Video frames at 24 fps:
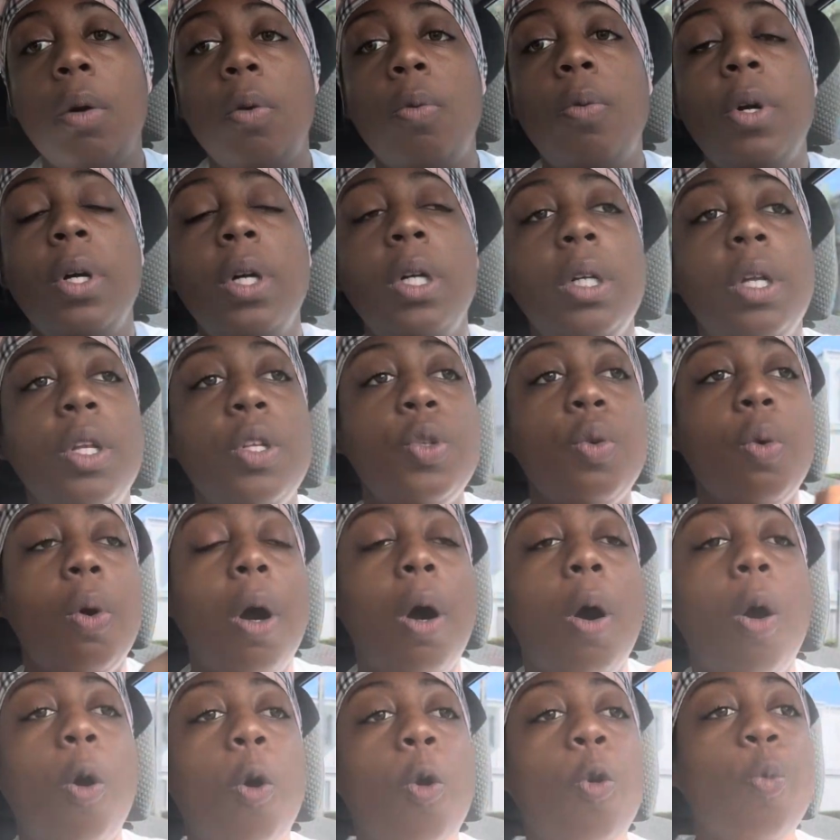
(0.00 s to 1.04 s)
we're gonna do a
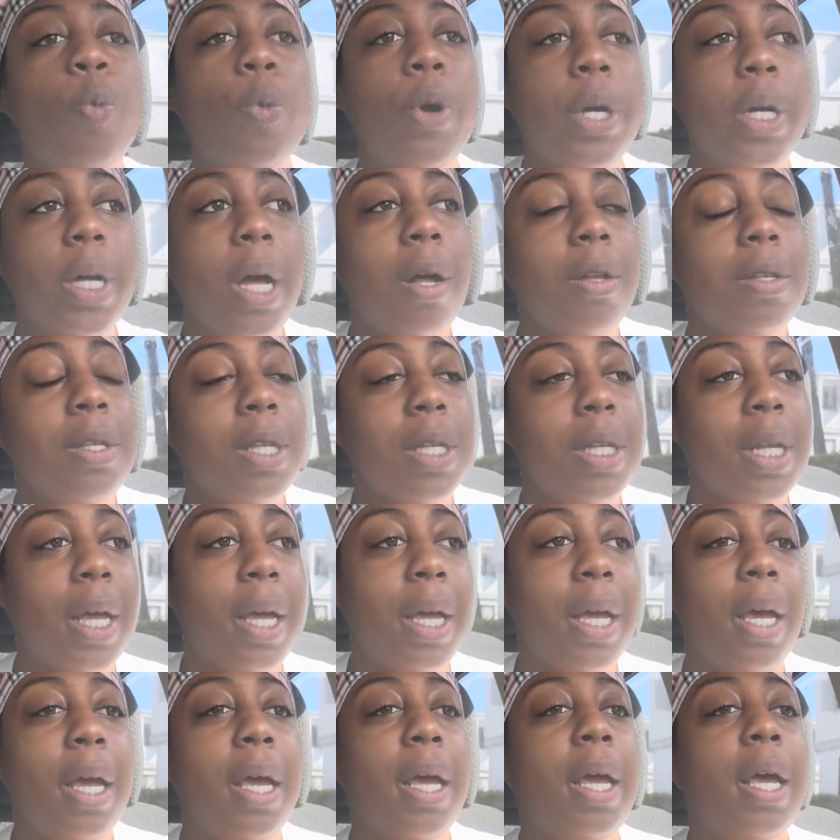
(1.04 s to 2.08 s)
home workout
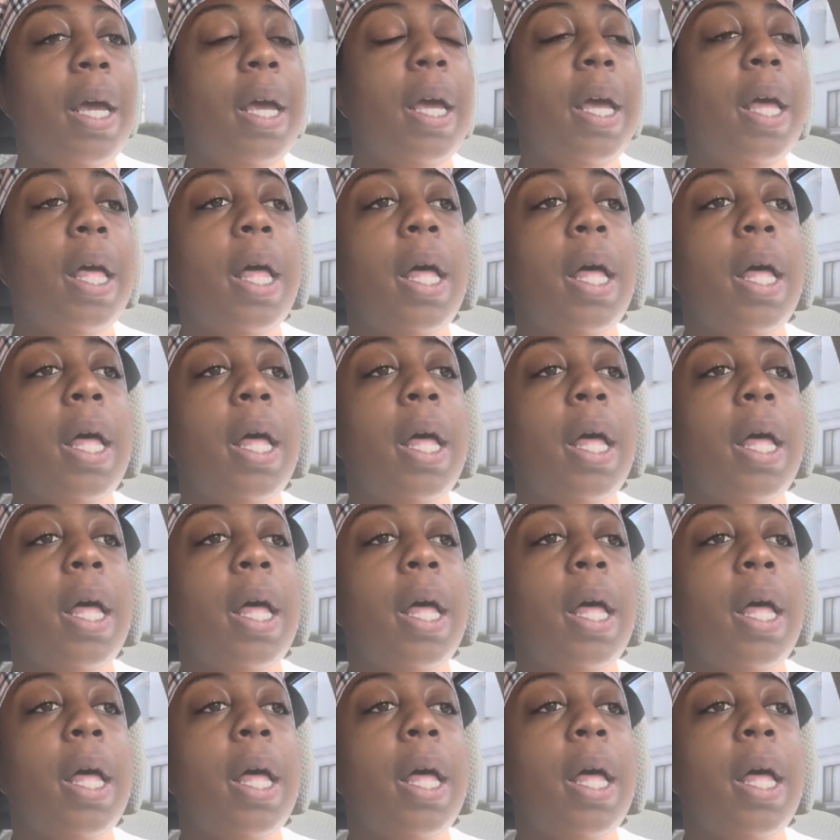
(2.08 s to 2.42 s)
today.